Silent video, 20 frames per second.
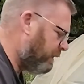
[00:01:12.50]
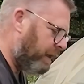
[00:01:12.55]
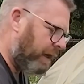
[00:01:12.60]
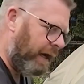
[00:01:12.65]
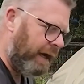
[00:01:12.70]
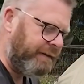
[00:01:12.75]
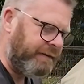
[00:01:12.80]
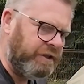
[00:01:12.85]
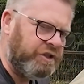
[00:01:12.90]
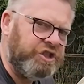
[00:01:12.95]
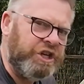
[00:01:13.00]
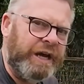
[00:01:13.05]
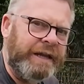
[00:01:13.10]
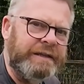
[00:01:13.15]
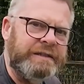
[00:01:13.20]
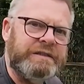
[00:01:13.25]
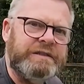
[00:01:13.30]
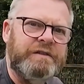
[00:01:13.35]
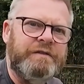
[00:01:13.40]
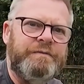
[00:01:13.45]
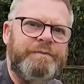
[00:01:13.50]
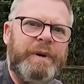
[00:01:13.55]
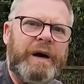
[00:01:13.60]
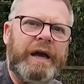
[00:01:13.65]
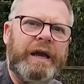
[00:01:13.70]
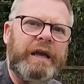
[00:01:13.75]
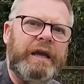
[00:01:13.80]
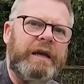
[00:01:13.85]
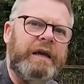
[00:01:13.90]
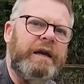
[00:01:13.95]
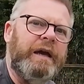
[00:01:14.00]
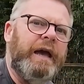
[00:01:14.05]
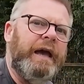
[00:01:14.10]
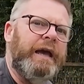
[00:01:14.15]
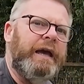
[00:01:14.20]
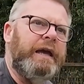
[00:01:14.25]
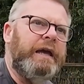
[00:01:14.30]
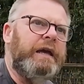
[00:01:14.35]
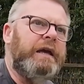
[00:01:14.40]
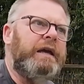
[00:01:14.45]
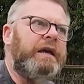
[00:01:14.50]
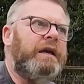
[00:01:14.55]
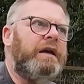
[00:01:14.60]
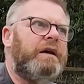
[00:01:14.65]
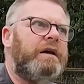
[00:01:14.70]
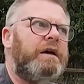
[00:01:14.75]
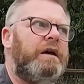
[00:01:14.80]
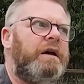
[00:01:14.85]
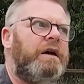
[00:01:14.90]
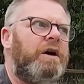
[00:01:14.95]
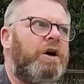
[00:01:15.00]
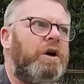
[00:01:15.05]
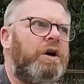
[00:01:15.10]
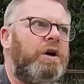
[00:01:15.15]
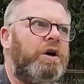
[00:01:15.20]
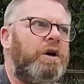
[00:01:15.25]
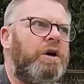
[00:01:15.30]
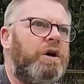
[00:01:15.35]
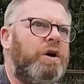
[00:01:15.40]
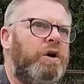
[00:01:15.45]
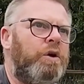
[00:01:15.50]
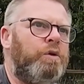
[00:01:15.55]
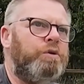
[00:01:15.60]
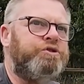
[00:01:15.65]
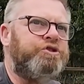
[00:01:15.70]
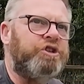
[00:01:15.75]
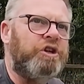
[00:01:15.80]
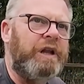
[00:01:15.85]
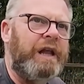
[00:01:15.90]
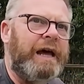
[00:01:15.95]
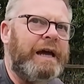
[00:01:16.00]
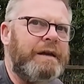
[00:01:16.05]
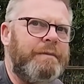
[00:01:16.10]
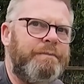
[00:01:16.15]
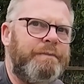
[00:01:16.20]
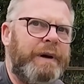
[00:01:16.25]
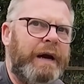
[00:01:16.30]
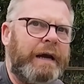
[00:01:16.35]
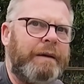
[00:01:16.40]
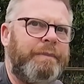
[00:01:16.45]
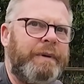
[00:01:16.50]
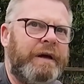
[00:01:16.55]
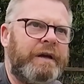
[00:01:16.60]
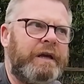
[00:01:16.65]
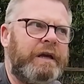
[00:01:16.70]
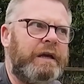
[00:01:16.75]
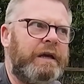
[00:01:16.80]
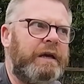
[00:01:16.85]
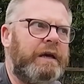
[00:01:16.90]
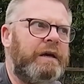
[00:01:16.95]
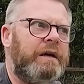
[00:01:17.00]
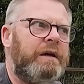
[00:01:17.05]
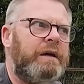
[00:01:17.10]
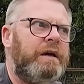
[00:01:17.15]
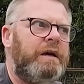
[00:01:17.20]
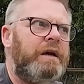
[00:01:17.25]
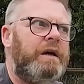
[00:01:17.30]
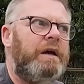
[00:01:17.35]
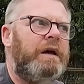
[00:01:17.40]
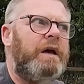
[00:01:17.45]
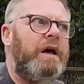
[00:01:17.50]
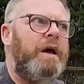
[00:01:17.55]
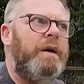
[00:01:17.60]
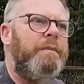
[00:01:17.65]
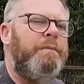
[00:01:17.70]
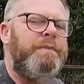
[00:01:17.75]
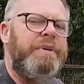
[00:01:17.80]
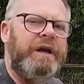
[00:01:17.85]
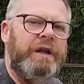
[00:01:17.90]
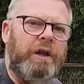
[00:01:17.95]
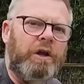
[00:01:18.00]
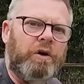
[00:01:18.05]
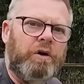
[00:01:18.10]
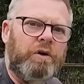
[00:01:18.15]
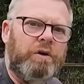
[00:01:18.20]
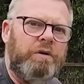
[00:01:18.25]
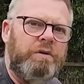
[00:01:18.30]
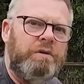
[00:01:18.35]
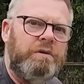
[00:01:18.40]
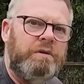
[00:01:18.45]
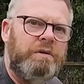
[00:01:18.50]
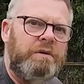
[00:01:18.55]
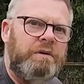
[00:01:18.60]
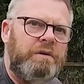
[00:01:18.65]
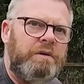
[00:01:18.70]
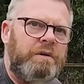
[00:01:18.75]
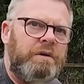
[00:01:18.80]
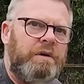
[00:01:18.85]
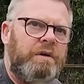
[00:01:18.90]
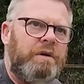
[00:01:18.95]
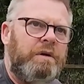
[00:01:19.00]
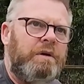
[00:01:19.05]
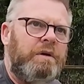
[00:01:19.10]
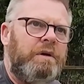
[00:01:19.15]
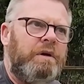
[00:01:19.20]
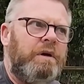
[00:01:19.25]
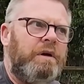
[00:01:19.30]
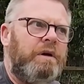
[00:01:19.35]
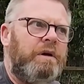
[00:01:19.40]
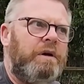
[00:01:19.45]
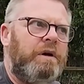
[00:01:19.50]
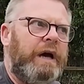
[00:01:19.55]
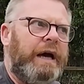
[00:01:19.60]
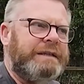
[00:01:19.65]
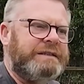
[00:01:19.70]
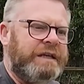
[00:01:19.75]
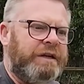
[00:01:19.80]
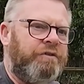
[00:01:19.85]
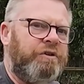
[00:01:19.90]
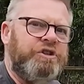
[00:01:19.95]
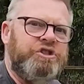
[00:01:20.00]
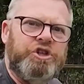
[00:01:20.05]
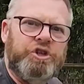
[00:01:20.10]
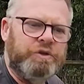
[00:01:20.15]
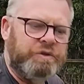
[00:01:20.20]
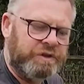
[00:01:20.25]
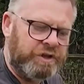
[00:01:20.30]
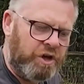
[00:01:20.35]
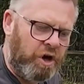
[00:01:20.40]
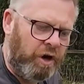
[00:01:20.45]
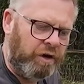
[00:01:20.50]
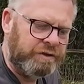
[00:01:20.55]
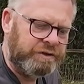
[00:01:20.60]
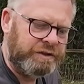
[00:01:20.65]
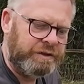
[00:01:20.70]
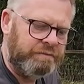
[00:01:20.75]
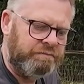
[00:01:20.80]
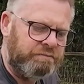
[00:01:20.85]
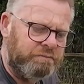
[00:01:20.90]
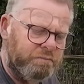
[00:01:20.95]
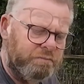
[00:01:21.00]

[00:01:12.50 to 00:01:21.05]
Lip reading: I had the chance of buying a ultralight backpacking pillow at a reduced cost.